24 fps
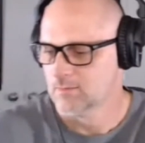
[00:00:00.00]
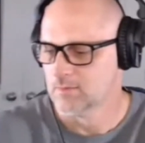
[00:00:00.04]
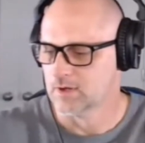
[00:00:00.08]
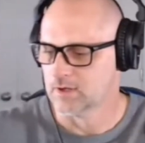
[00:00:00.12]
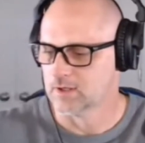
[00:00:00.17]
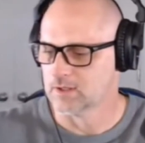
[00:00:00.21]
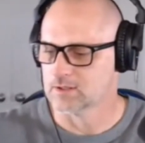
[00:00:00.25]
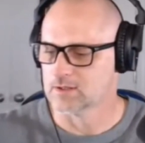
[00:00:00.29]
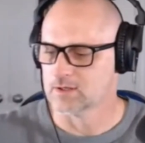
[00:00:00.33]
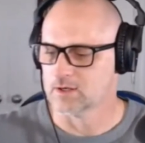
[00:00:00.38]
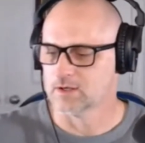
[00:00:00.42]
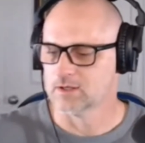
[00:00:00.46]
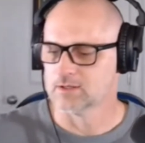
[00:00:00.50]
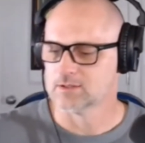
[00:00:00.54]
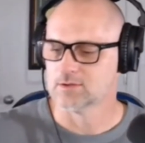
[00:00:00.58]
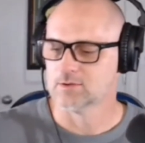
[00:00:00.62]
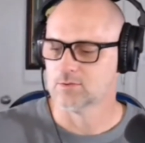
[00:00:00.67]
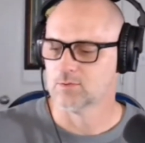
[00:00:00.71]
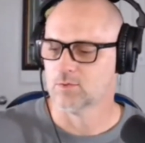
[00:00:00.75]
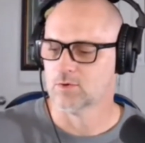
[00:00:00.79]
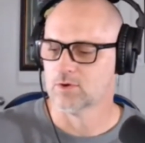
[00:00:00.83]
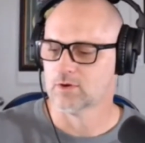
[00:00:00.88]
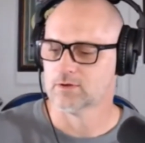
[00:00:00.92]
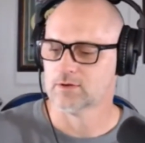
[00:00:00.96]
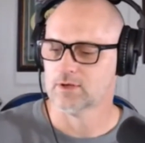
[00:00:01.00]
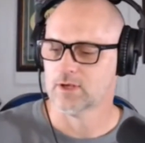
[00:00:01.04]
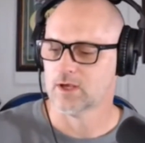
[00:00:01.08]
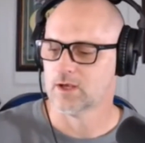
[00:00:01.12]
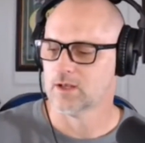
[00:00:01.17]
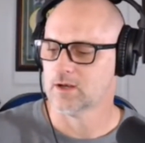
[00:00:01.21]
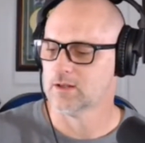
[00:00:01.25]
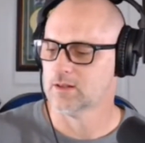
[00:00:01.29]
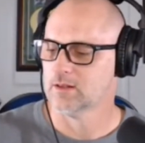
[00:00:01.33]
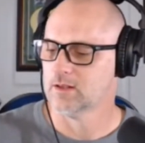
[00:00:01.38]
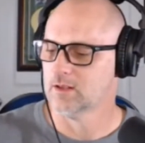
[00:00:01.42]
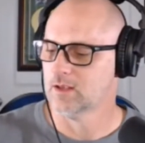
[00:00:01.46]
But I guess it worked
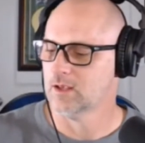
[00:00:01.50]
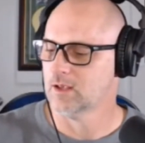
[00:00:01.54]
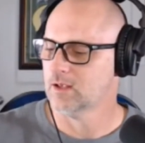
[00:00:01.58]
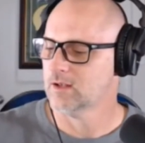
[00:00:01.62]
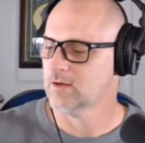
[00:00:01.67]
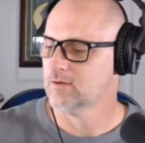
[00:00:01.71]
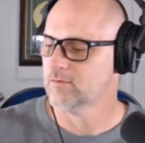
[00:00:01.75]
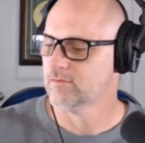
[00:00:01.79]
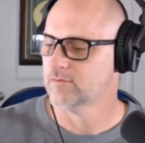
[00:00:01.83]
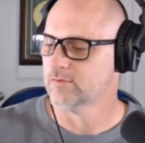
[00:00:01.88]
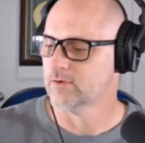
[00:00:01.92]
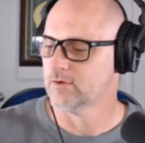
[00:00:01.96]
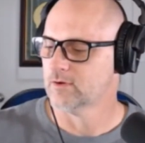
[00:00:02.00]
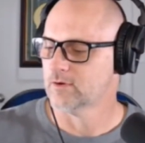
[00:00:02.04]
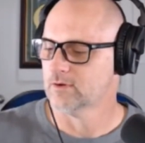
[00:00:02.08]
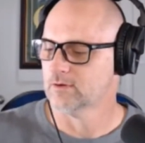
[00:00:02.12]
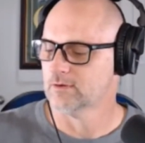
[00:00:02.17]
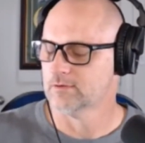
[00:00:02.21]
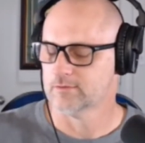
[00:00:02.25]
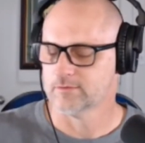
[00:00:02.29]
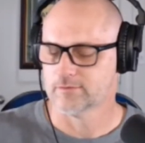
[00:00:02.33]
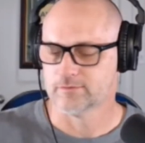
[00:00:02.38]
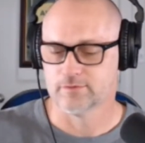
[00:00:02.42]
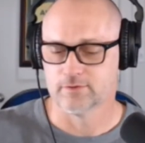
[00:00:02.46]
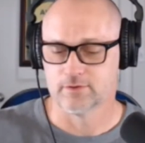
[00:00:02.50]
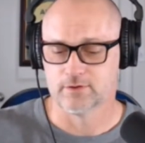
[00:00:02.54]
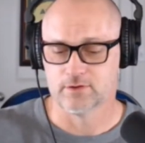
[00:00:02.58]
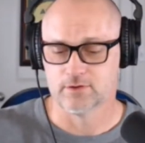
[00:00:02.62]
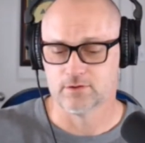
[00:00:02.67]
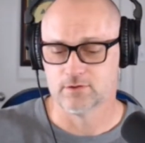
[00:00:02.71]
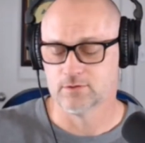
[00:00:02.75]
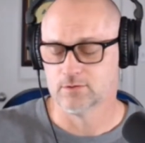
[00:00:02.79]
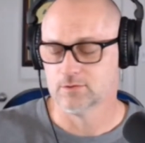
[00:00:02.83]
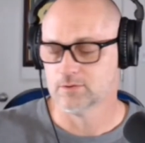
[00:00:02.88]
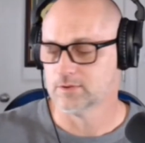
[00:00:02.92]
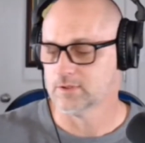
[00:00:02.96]
out in the end for
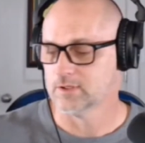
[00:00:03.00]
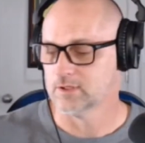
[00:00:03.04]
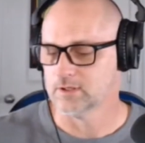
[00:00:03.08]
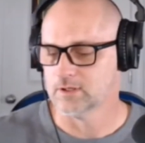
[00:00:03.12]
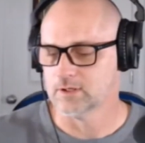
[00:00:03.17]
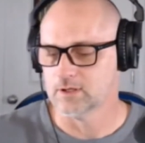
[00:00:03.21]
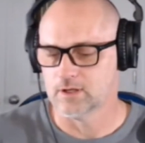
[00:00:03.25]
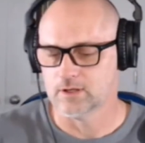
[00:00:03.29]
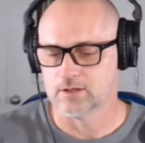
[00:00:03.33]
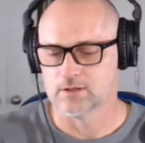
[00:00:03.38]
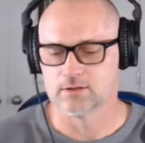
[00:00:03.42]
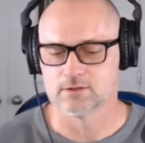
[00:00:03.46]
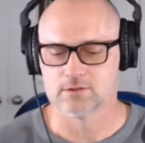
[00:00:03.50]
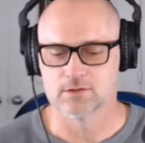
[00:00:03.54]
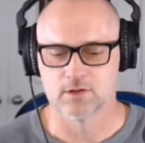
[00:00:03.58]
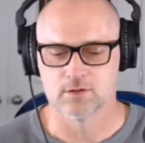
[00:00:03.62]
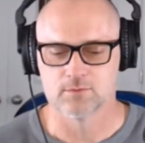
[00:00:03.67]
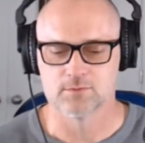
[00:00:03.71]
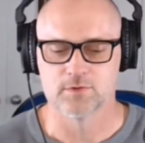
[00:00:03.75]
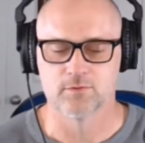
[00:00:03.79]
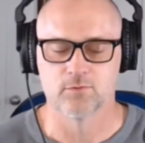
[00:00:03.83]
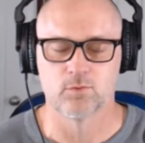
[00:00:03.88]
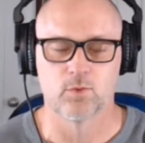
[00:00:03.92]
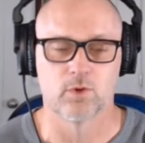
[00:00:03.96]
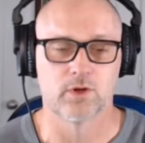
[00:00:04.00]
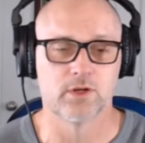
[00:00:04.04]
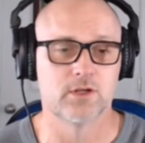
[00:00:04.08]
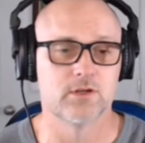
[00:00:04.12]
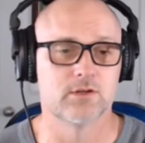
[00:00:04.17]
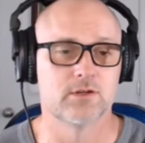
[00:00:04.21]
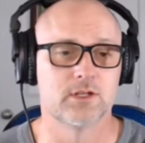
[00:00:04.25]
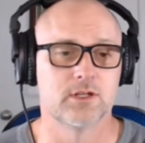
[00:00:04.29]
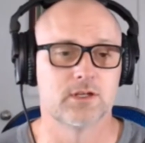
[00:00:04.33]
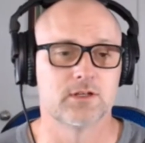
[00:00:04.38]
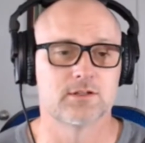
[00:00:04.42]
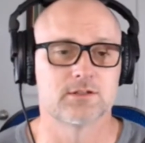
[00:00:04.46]
you in terms of what you
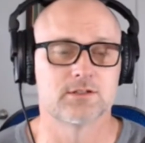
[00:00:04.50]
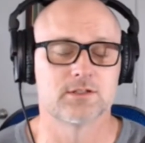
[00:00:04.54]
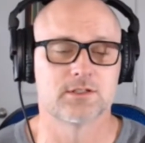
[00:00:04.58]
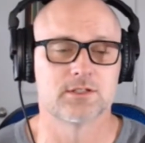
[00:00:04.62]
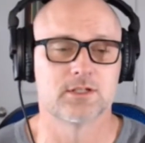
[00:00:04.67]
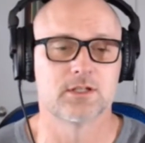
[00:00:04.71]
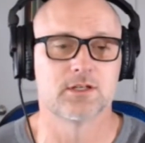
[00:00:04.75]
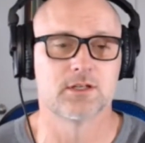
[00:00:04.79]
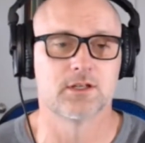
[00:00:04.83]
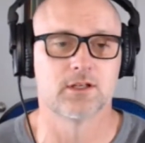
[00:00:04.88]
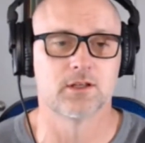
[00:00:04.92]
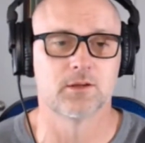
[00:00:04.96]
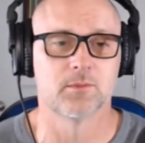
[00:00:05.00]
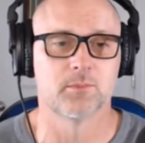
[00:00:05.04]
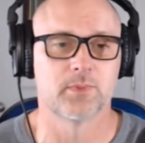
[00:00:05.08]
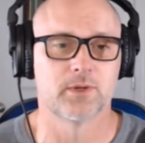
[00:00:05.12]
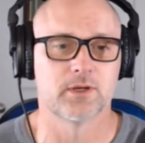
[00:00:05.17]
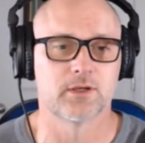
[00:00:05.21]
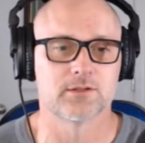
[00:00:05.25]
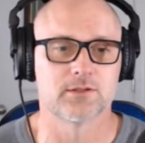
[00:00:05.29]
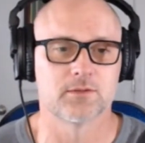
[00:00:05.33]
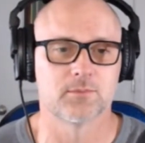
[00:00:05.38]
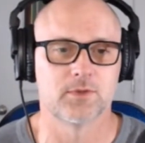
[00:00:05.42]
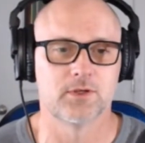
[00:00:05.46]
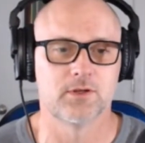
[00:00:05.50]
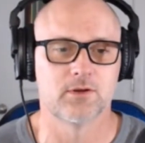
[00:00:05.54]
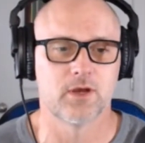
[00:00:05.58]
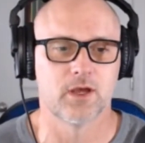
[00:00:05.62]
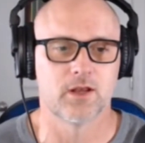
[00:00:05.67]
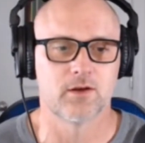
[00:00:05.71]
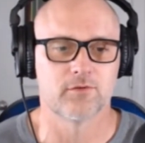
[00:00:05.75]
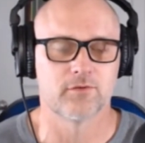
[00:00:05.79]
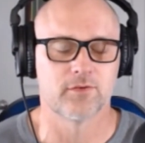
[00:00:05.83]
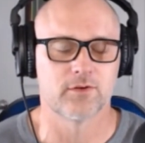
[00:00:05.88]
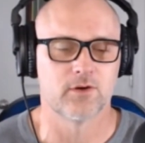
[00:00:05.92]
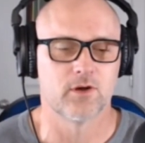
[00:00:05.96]
did at Sydney Olympics. I mean, you had
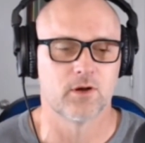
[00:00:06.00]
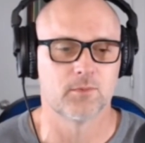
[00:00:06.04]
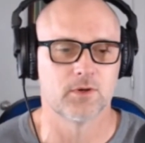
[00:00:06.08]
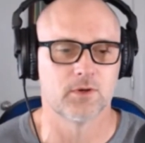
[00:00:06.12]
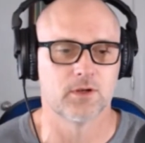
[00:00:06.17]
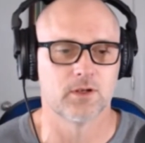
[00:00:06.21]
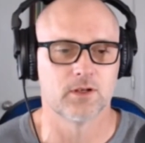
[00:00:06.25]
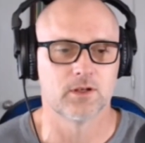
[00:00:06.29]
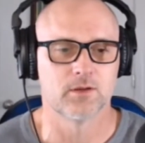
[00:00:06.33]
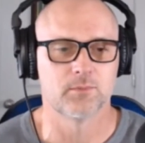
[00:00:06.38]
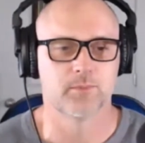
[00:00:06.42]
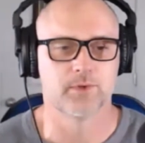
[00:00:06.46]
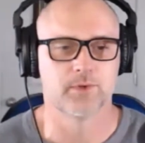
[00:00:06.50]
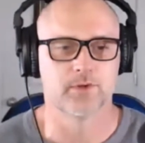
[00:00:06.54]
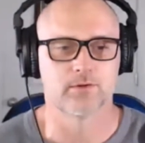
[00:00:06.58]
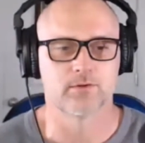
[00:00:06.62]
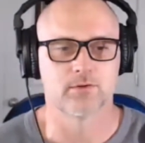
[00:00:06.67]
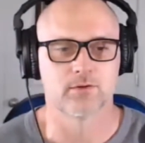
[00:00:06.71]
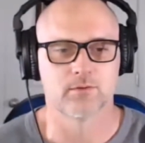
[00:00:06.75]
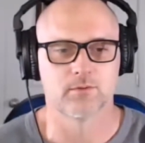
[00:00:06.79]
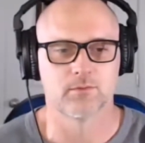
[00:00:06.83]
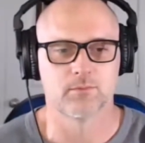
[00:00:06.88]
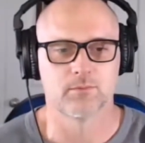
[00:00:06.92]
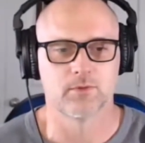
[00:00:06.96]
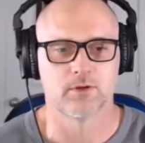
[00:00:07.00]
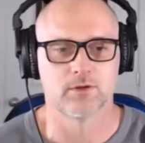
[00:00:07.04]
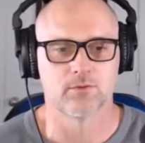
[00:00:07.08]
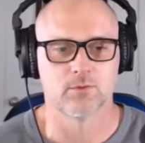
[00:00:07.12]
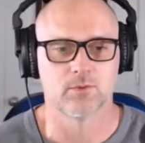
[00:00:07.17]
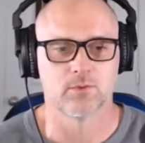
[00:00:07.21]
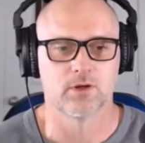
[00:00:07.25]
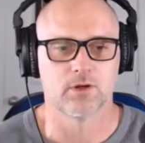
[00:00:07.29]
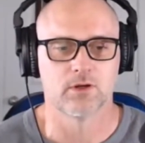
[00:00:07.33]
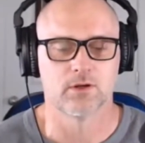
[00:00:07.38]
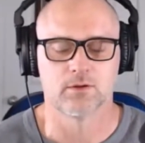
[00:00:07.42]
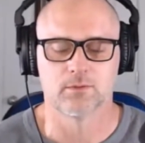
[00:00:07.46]
a phenomenal Olympics as
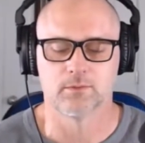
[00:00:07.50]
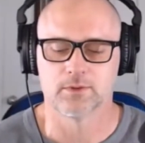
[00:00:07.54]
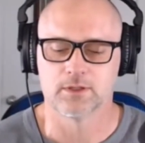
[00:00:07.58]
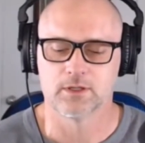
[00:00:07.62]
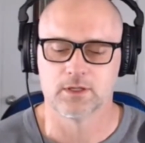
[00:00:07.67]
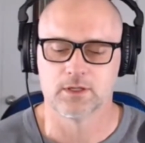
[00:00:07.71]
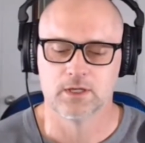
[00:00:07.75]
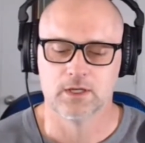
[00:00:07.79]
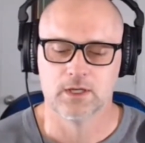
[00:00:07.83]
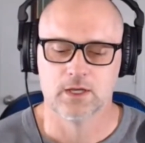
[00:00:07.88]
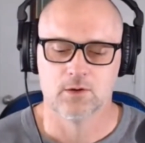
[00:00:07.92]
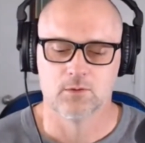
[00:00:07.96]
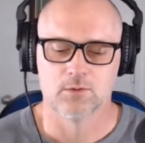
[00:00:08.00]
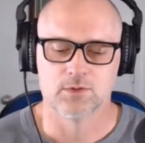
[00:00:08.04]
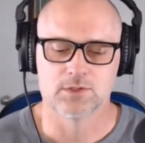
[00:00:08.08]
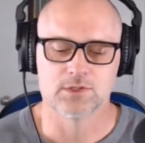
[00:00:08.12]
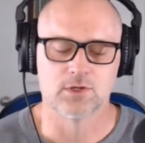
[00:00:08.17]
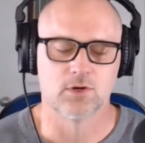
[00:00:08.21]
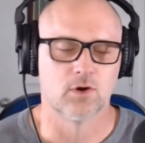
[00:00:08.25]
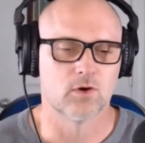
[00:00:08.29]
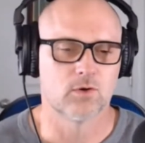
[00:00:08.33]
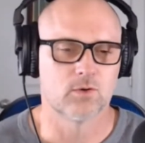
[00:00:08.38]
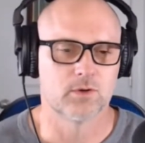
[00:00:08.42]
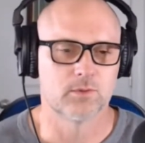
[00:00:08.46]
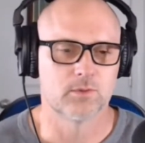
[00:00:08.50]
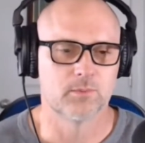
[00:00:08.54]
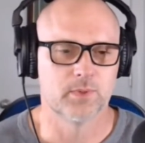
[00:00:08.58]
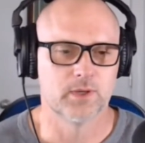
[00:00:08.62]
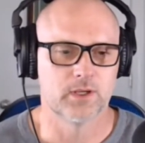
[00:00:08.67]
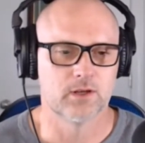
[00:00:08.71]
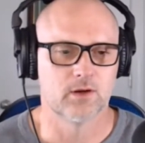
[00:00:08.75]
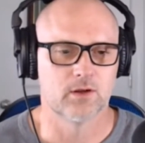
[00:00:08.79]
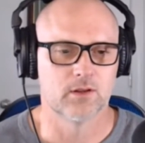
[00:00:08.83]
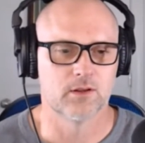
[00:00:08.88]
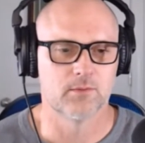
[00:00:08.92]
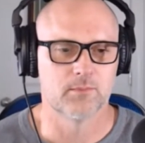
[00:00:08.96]
well, but was it awkward
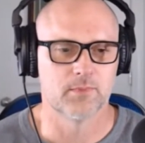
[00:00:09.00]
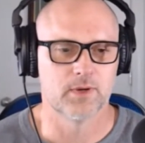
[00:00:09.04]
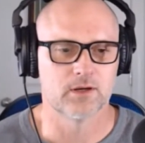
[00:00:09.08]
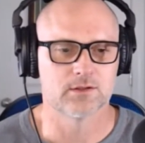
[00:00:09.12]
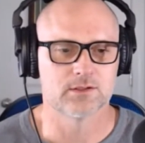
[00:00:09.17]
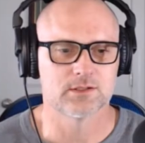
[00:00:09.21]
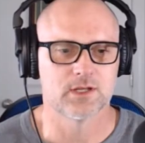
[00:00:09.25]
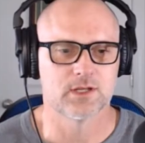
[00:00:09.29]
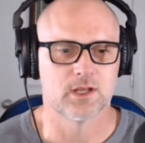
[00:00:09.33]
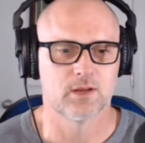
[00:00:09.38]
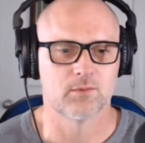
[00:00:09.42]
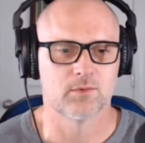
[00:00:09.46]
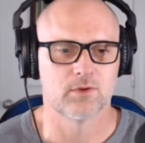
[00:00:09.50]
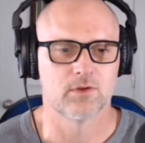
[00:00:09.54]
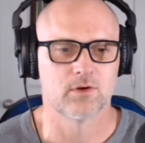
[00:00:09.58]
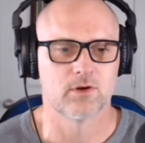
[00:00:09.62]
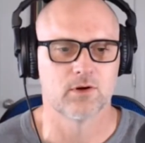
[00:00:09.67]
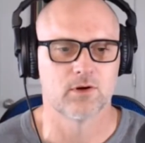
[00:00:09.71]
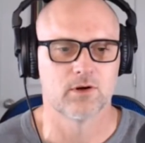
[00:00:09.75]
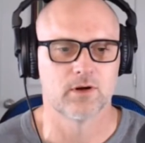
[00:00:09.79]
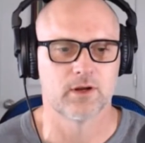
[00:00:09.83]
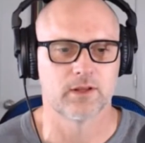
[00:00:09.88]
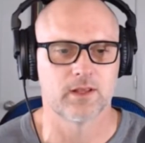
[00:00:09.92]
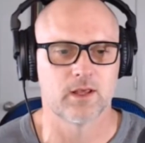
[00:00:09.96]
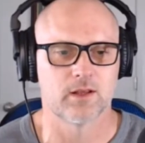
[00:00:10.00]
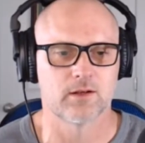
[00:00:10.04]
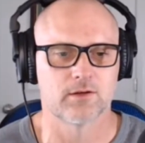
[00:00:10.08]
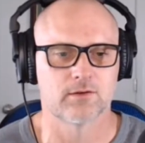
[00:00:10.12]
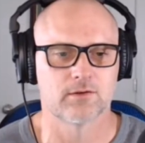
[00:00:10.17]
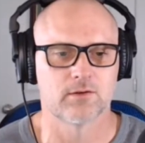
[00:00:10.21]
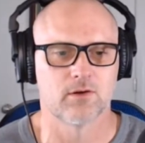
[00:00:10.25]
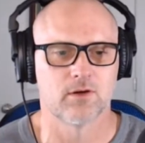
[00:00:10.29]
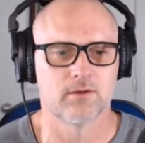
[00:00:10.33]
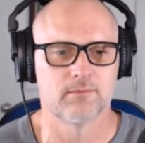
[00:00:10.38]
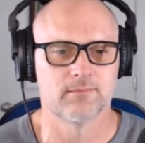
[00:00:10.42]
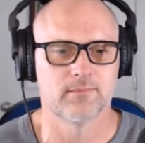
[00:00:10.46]
being on the medal stand with her at that
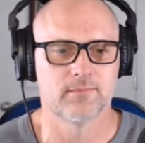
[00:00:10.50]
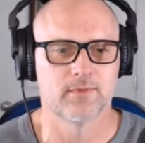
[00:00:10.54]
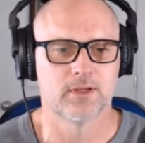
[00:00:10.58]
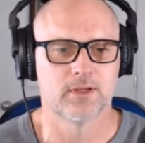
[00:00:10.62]
time?